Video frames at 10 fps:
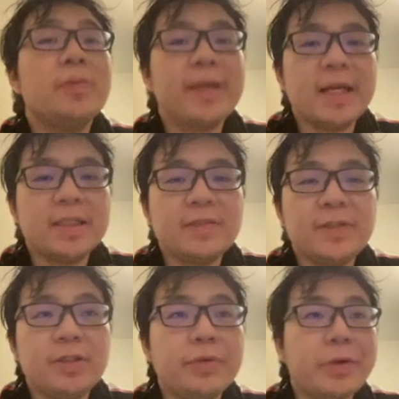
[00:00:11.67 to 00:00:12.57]
OBS
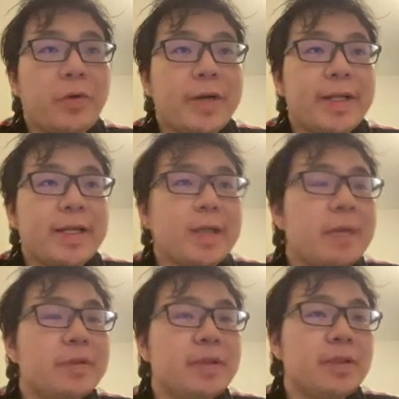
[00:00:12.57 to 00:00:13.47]
video recording and
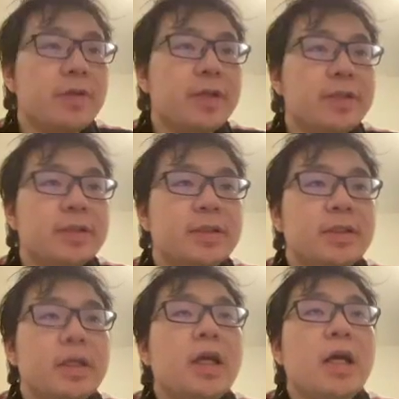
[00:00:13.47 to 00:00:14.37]
upload it
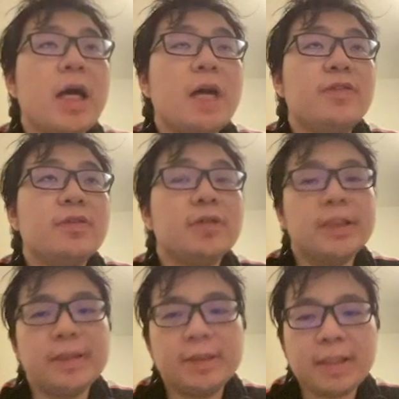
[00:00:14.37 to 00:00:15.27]

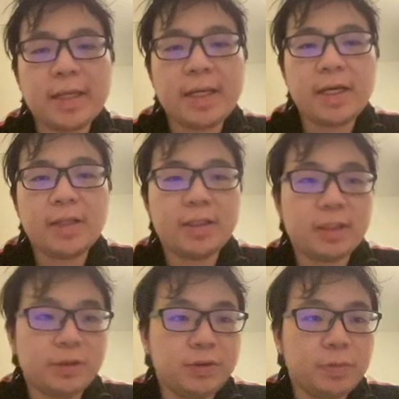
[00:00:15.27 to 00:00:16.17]
afterwards. I had
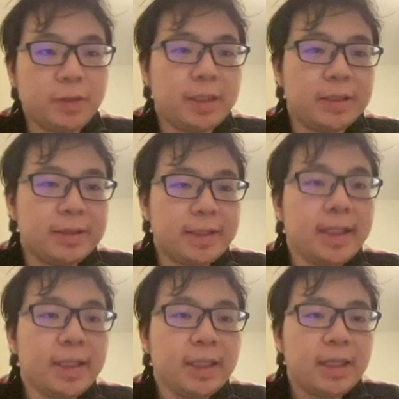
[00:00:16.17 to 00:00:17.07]
a super long
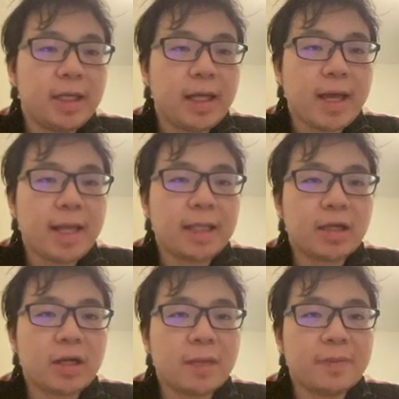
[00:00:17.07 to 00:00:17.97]
day. I
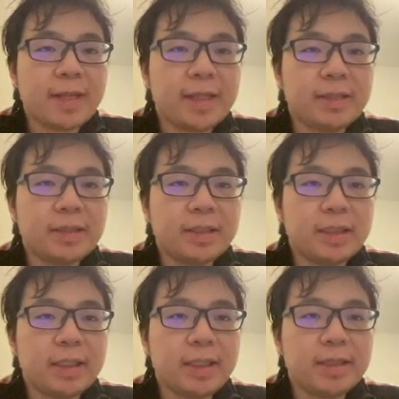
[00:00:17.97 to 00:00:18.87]
got up at
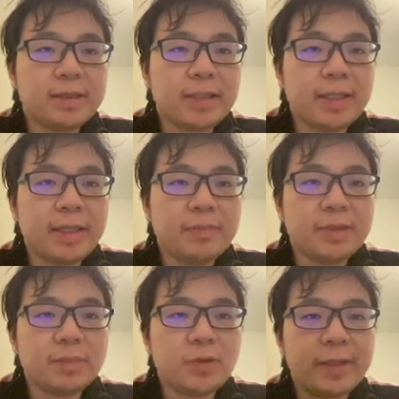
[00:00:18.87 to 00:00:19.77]
8 a.m.
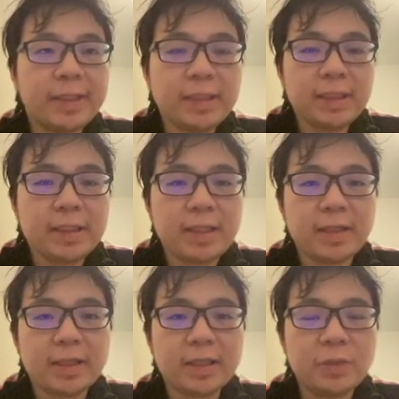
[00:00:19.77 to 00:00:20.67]
this morning,
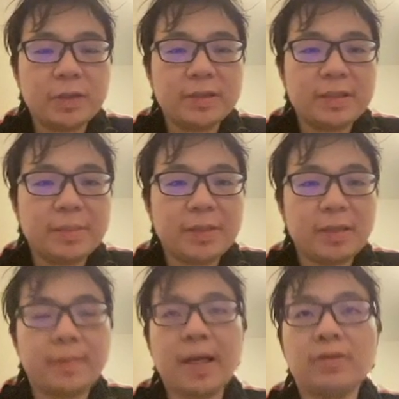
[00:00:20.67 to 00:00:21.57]
like only sleeping
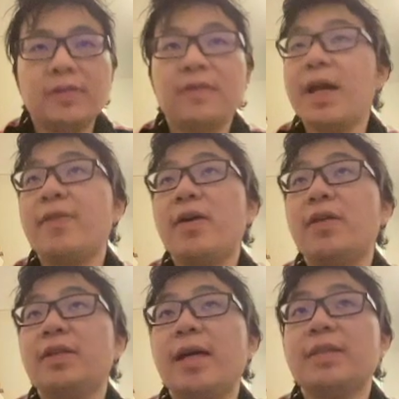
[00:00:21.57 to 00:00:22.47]
about 5
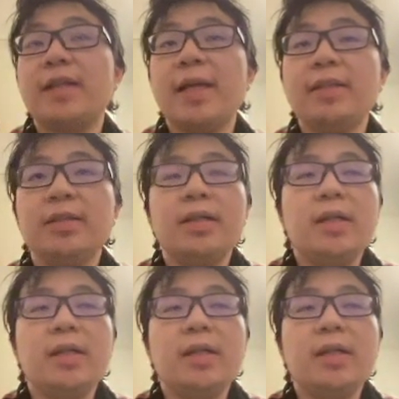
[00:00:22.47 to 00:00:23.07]
hours last night.